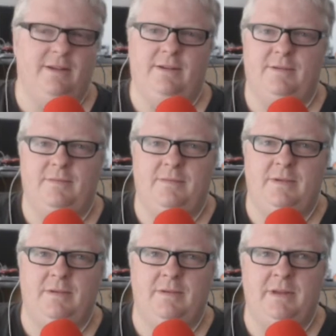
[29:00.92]

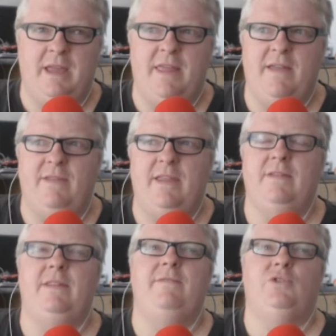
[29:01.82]

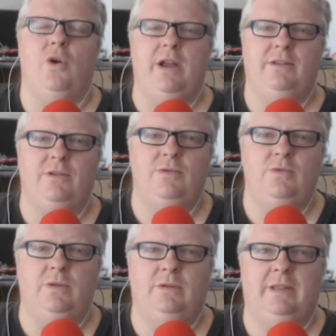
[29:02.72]
they're trying
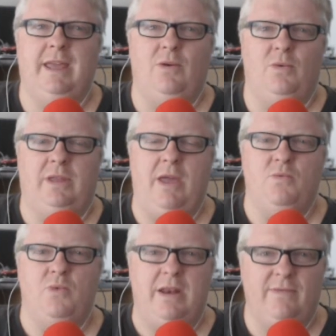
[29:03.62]
to get
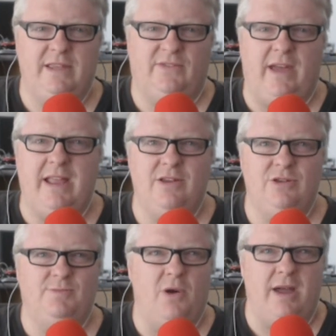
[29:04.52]
rid of this fake
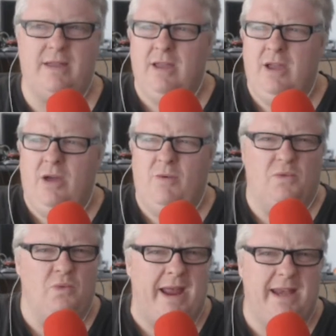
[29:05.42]
news by
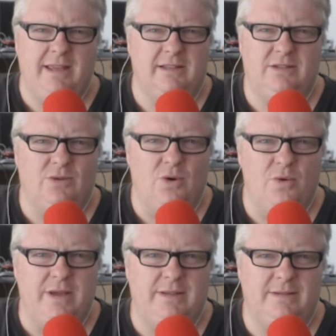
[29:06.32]
rating
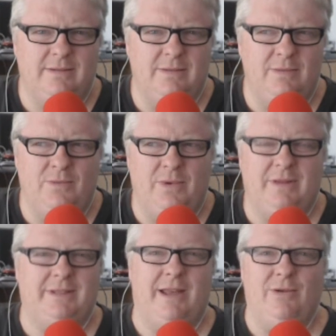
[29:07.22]
stories
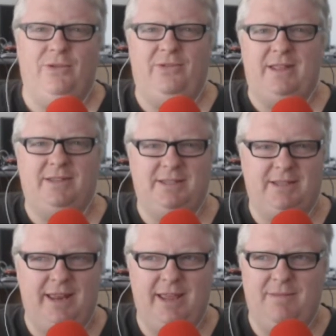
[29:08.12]
with, say,
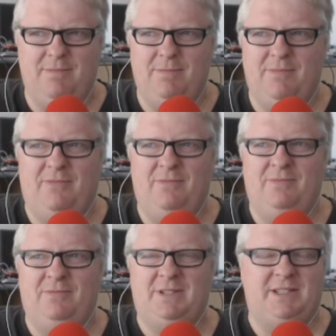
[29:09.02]
authenticity
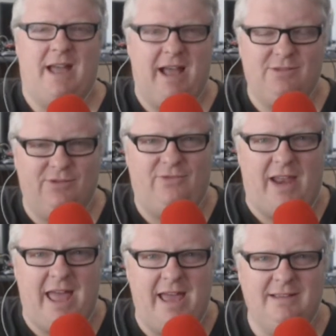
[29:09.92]
stars or
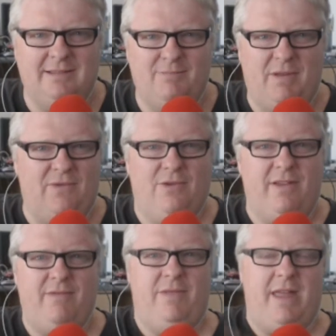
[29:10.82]
flags before
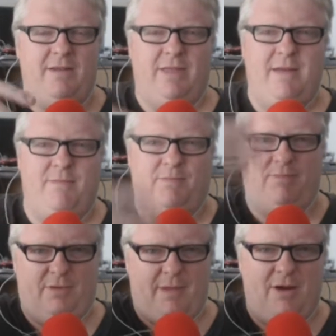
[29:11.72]
they're
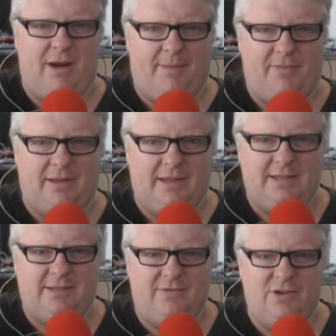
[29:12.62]
promoted up the
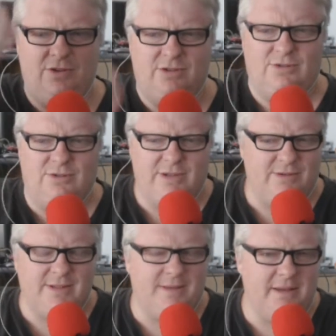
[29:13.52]
list of news stories
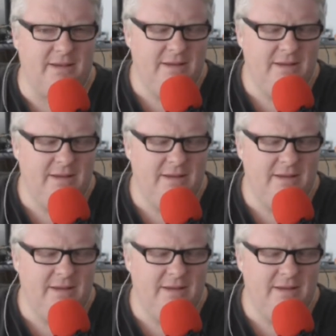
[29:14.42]
or something.